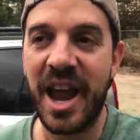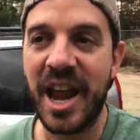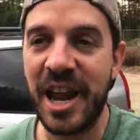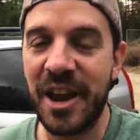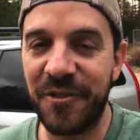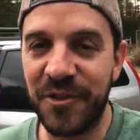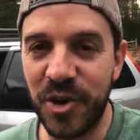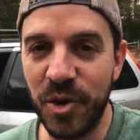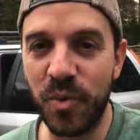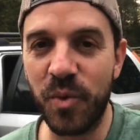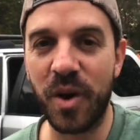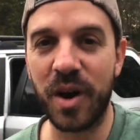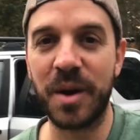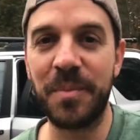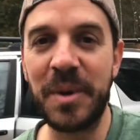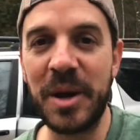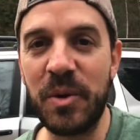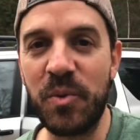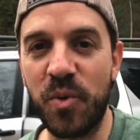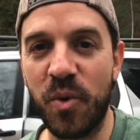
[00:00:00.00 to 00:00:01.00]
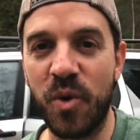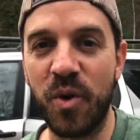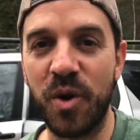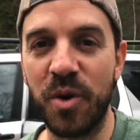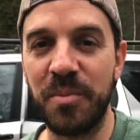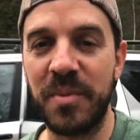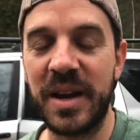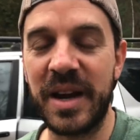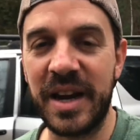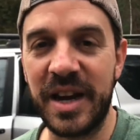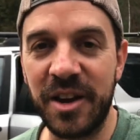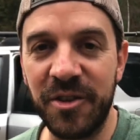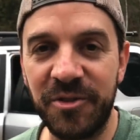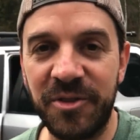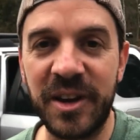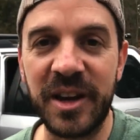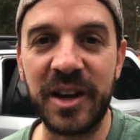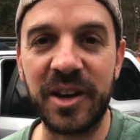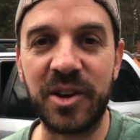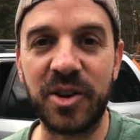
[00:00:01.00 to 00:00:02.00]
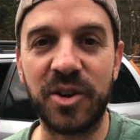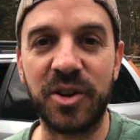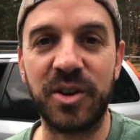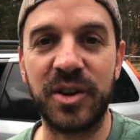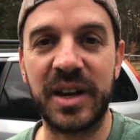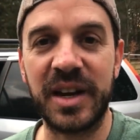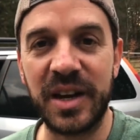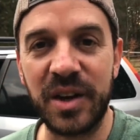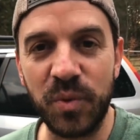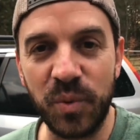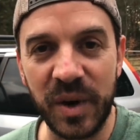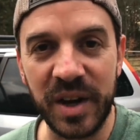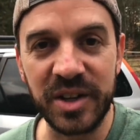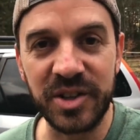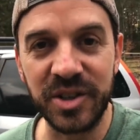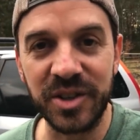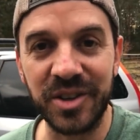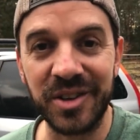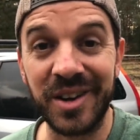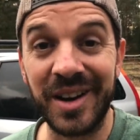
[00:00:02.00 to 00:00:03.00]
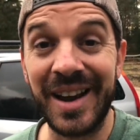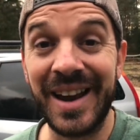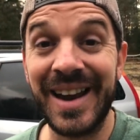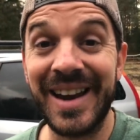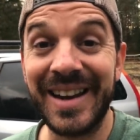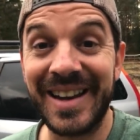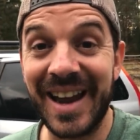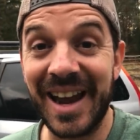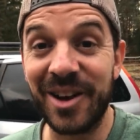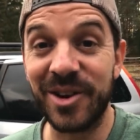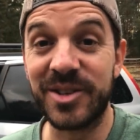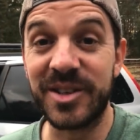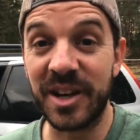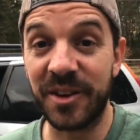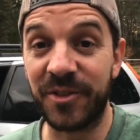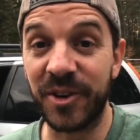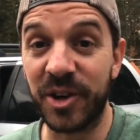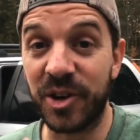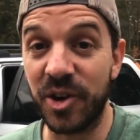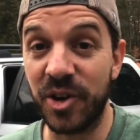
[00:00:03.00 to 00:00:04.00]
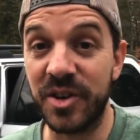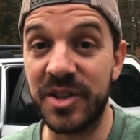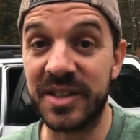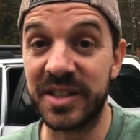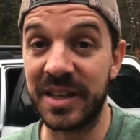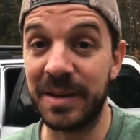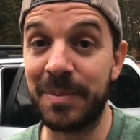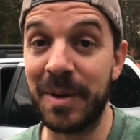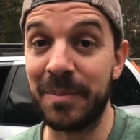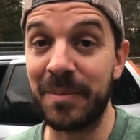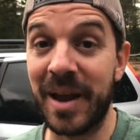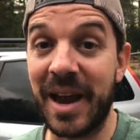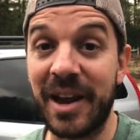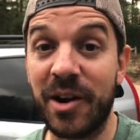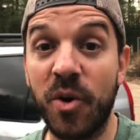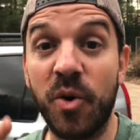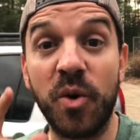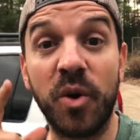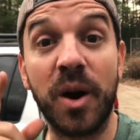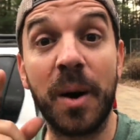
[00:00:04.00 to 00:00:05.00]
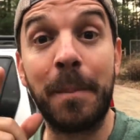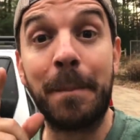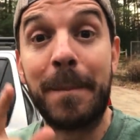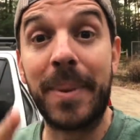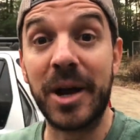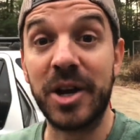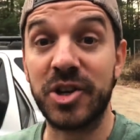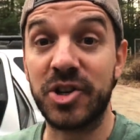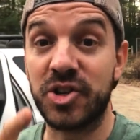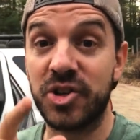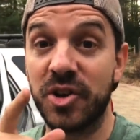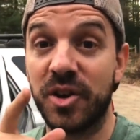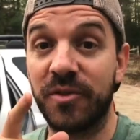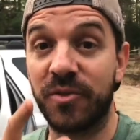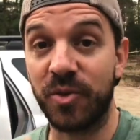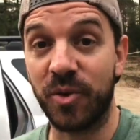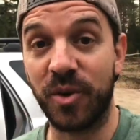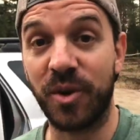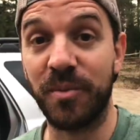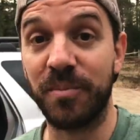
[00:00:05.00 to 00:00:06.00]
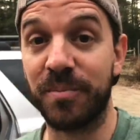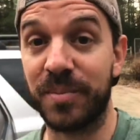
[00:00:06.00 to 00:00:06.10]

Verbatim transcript: If you want to be warm in a vehicle in winter, get yourself a good sleeping bag or a bunch of warm